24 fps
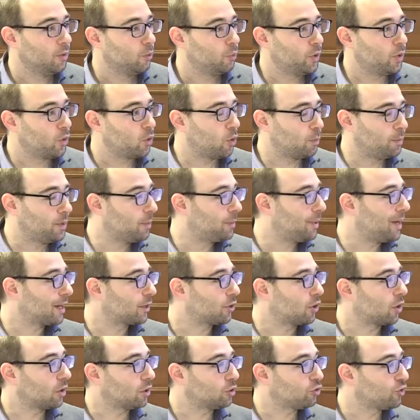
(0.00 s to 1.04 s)
we call people like
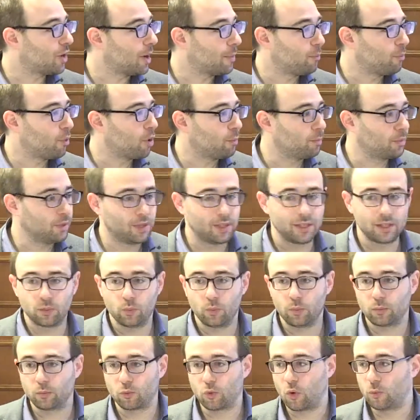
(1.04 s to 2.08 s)
Donald Trump populists,
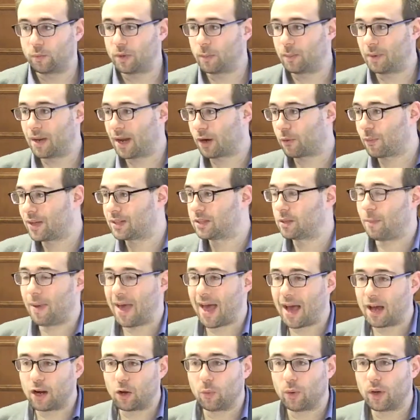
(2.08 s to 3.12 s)
we call people like Recep
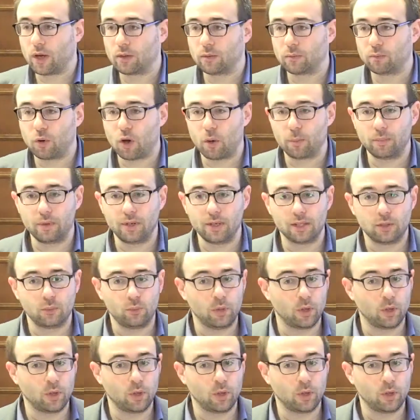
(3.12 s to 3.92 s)
Erdogan populists,